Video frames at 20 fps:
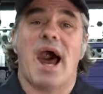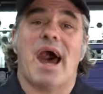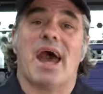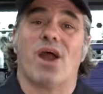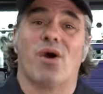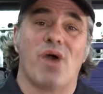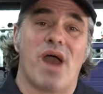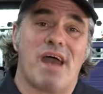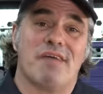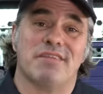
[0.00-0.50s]
I
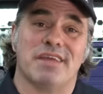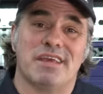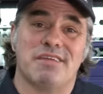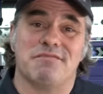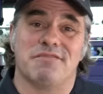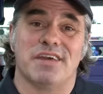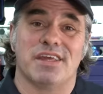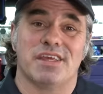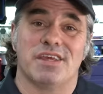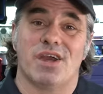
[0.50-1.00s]
don't have any
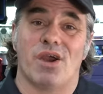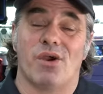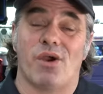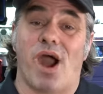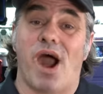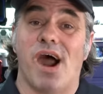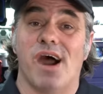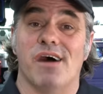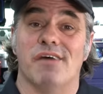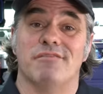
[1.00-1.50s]
video
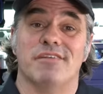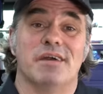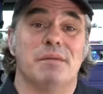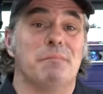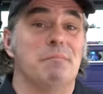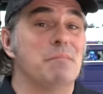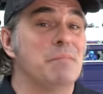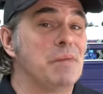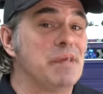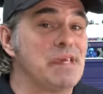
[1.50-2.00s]
of
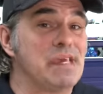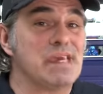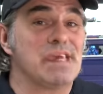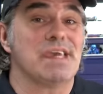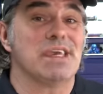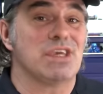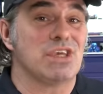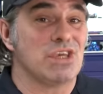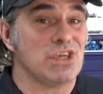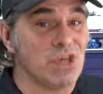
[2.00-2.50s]
it
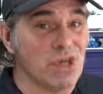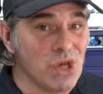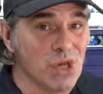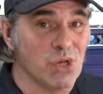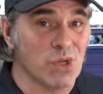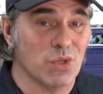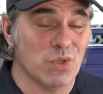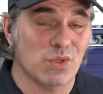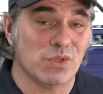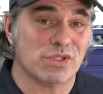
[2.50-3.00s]
being
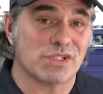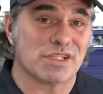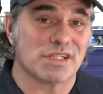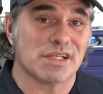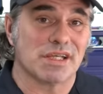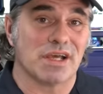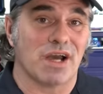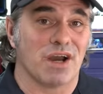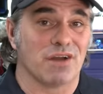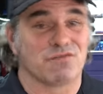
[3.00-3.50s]

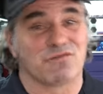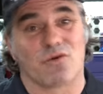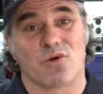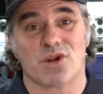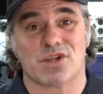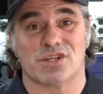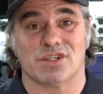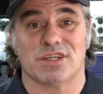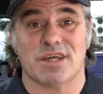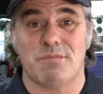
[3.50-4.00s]
used,
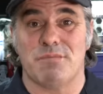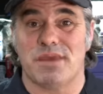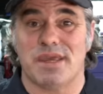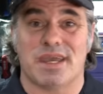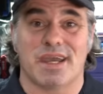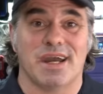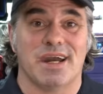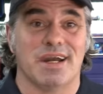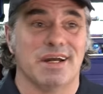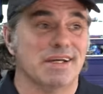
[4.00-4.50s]
unfortunately,
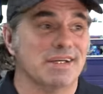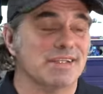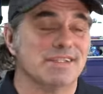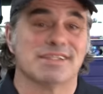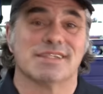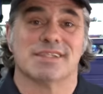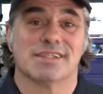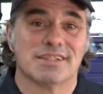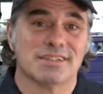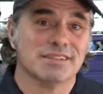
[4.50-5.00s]

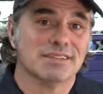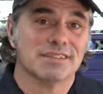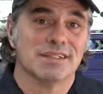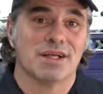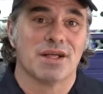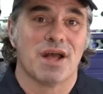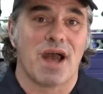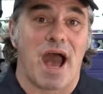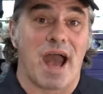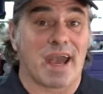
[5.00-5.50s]
because
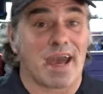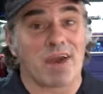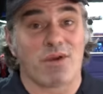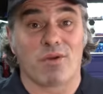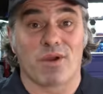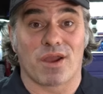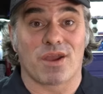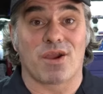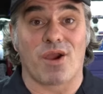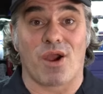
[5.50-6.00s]
I
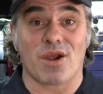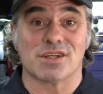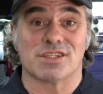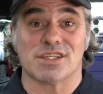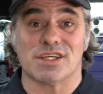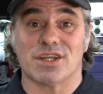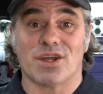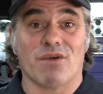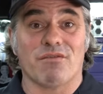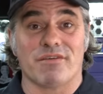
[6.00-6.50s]
got a car
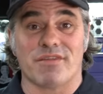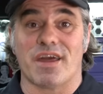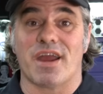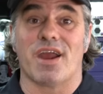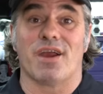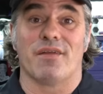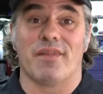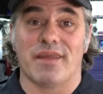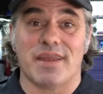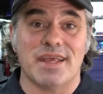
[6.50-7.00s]
sitting over
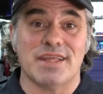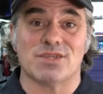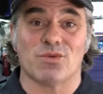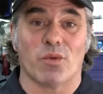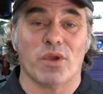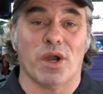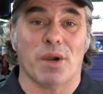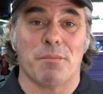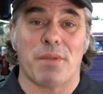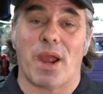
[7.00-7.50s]
there that needs a
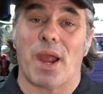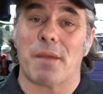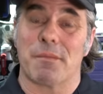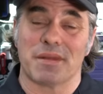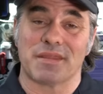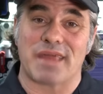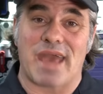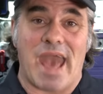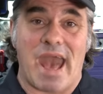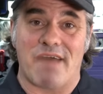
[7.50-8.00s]
wheel bearing,
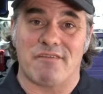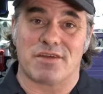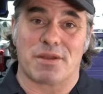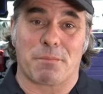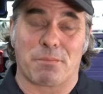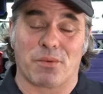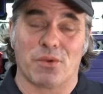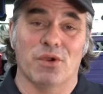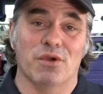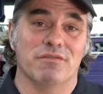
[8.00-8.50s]
but they haven't
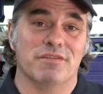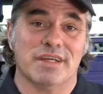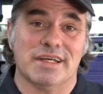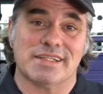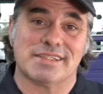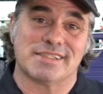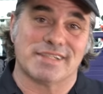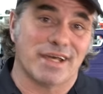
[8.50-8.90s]
approved it.